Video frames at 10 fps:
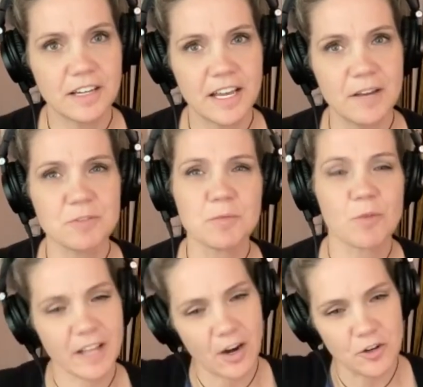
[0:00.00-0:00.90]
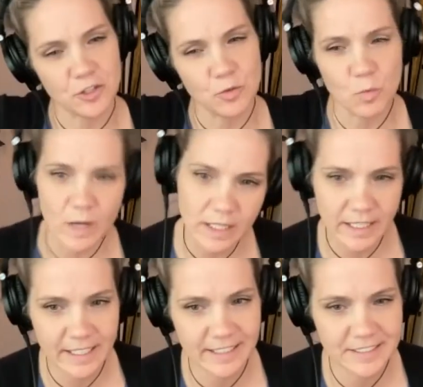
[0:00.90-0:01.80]
it was more like, are you
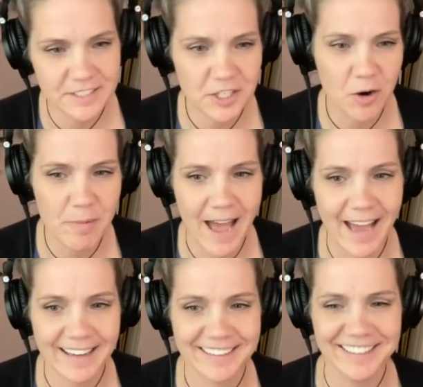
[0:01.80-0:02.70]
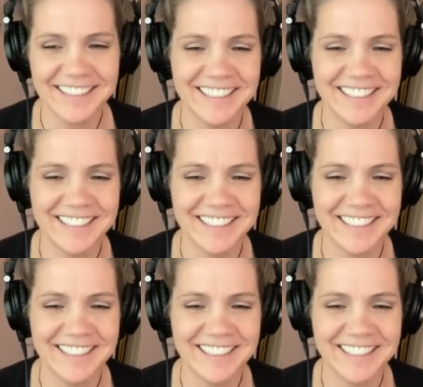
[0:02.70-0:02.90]
willing to go back